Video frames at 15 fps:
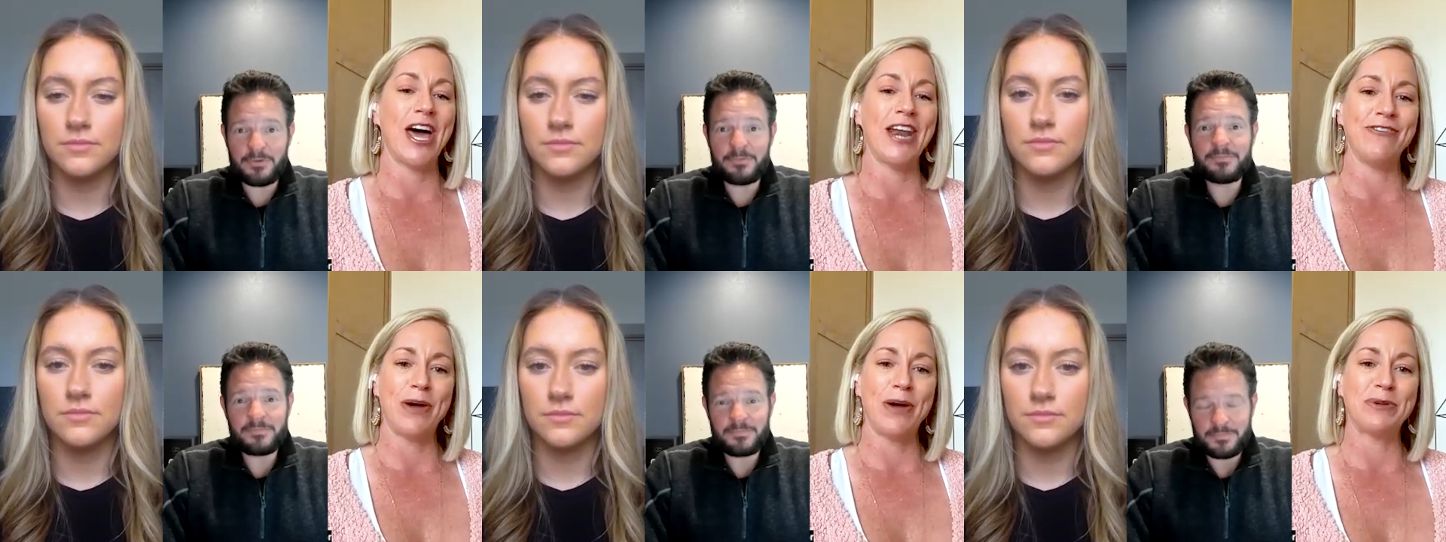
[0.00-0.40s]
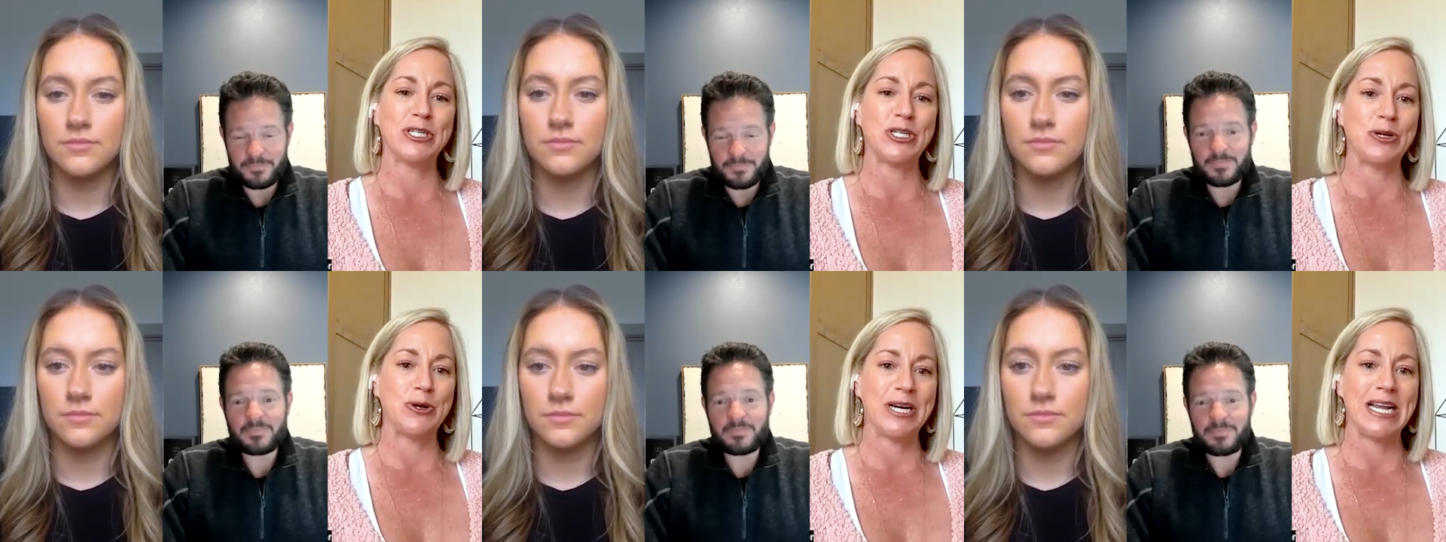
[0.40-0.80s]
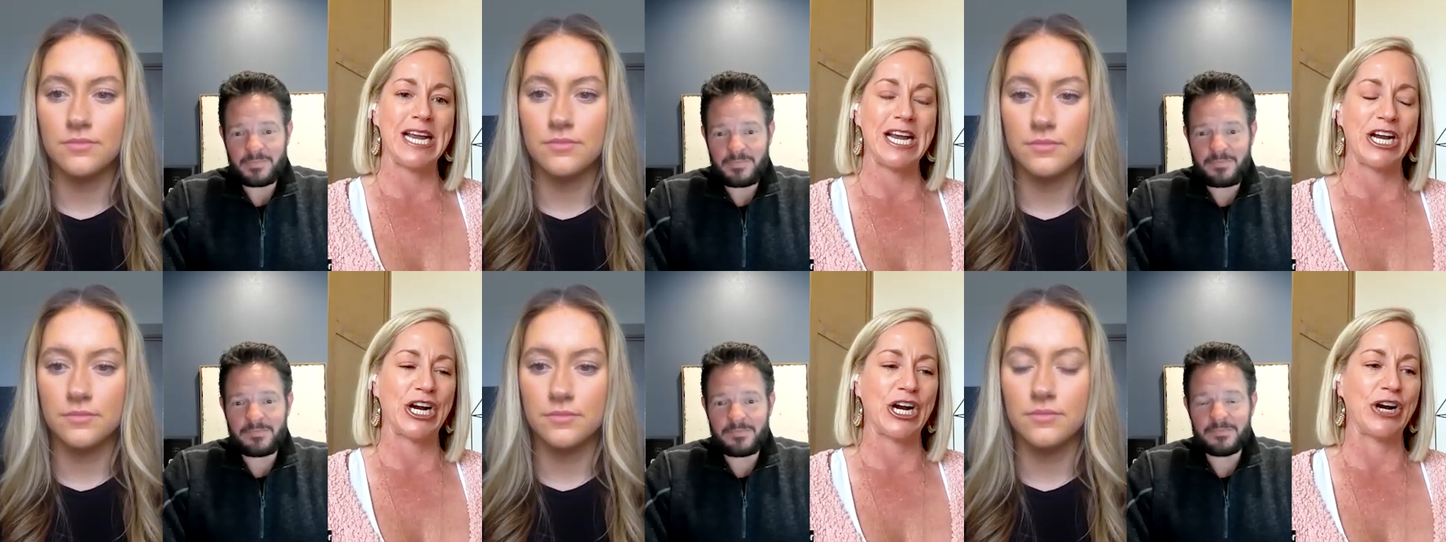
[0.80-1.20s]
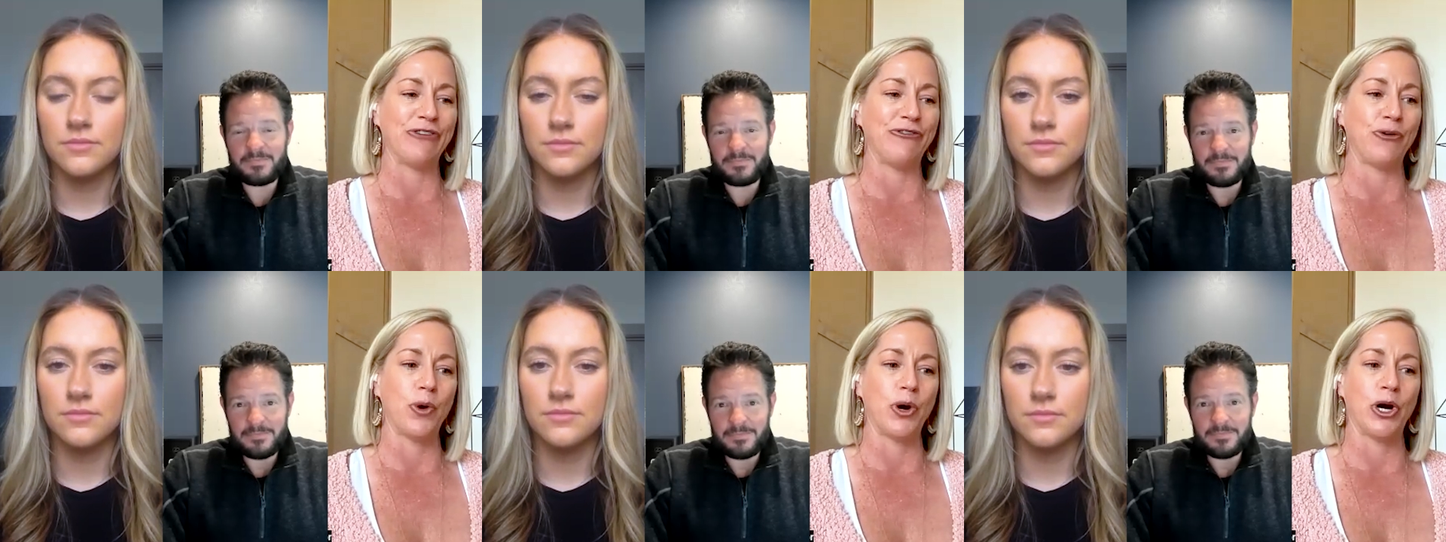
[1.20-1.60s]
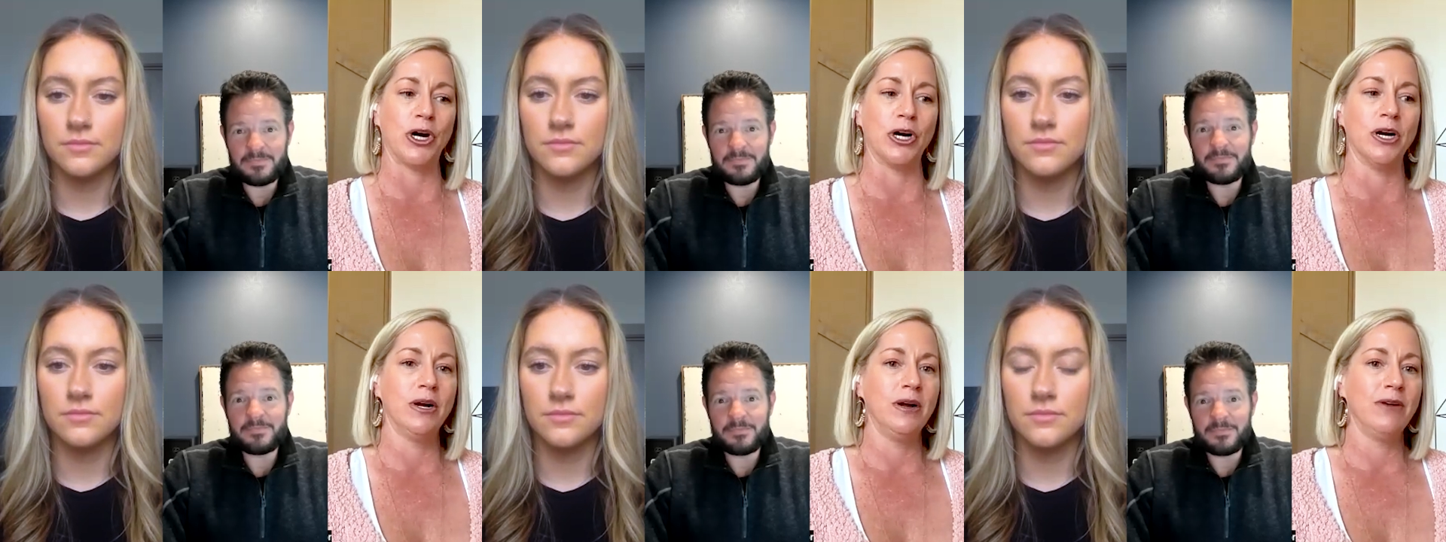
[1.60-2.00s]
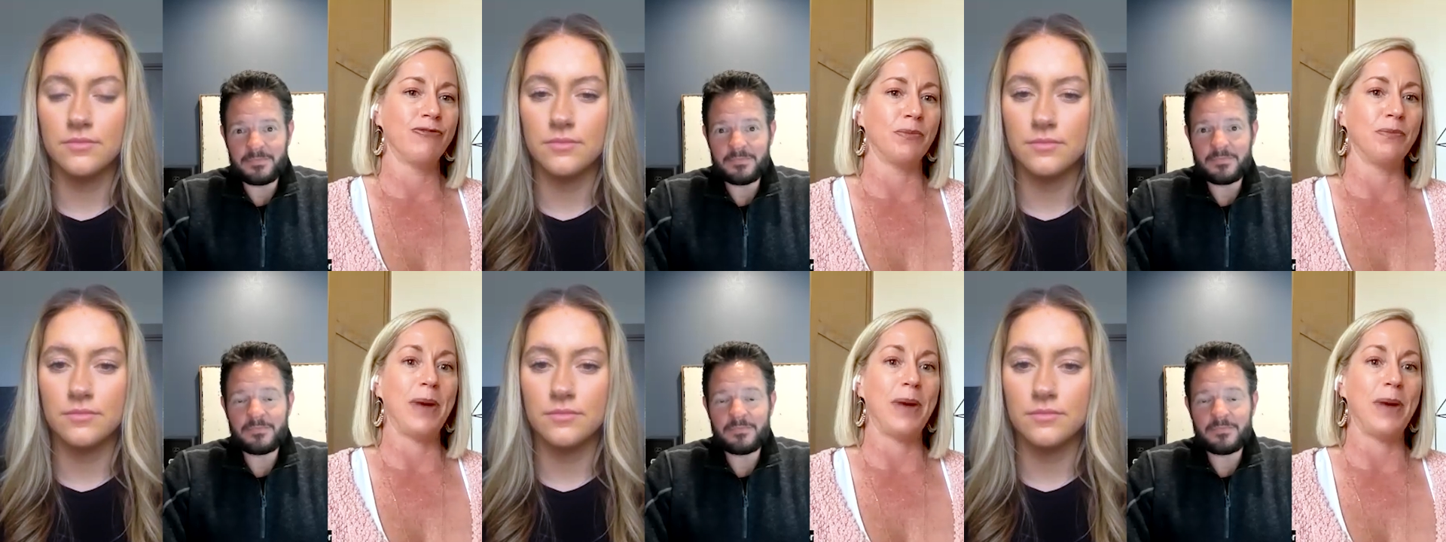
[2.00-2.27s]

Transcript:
Speaker 1: There's a lot of opportunity here for